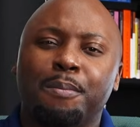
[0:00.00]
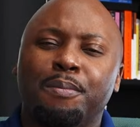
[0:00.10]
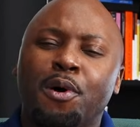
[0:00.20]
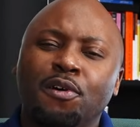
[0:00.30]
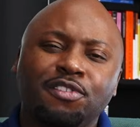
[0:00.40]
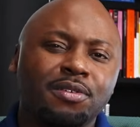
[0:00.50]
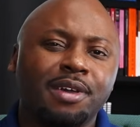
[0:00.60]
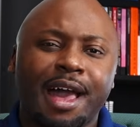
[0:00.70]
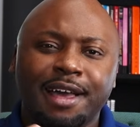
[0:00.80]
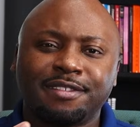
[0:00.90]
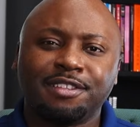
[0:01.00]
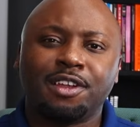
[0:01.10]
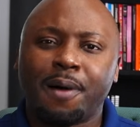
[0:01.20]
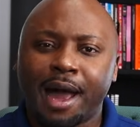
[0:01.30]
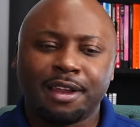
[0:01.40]
most of you guys
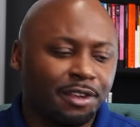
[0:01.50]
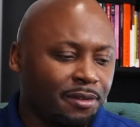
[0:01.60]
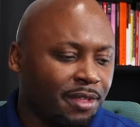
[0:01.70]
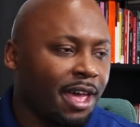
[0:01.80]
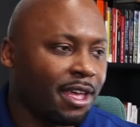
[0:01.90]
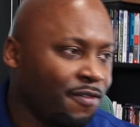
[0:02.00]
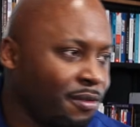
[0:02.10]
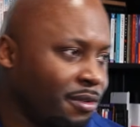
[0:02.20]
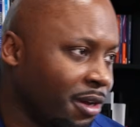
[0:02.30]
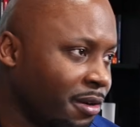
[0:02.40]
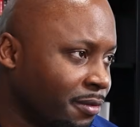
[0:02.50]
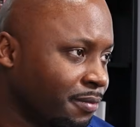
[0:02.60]
know how to do that. If you don't,